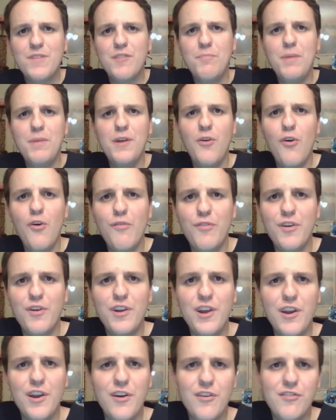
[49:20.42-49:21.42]
It's been over
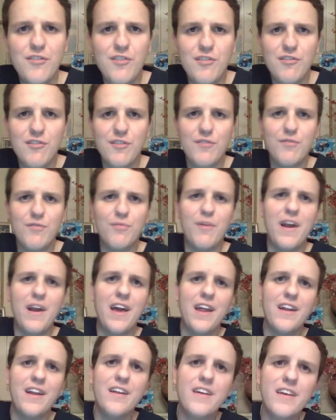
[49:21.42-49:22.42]
a year since you've
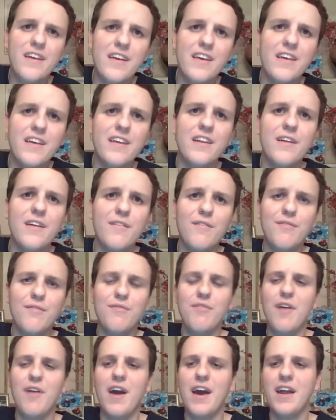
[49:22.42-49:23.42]
ran in an
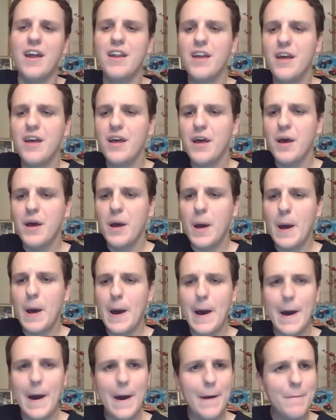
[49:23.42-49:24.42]
event.
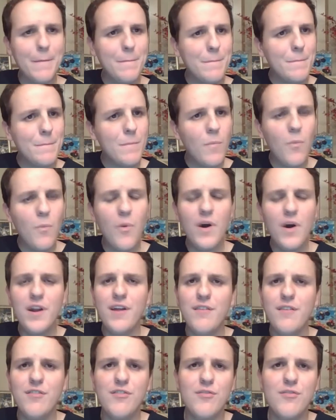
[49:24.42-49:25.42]
What
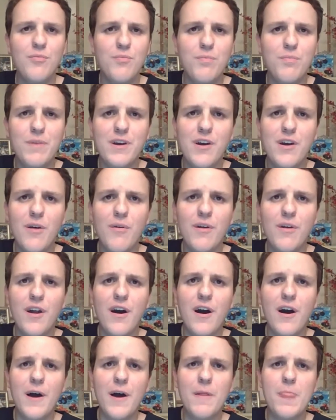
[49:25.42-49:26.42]
has been going
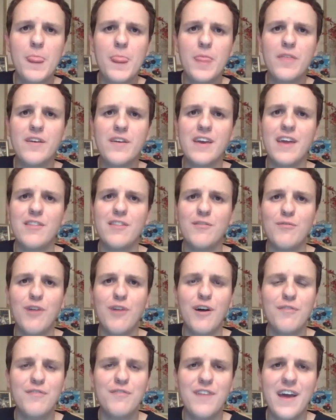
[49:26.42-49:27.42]
on to get the
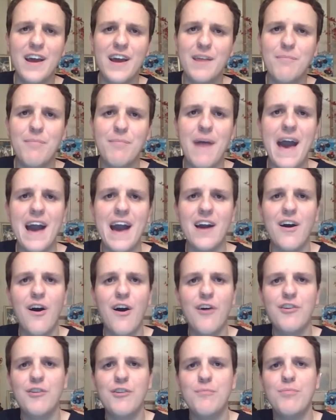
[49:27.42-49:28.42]
Roughneck back
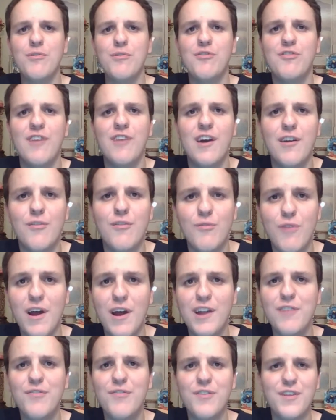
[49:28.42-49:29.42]
100%,
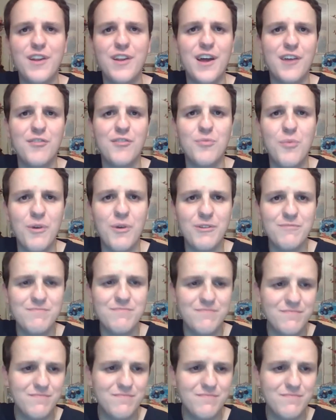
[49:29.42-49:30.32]
ready for the next one?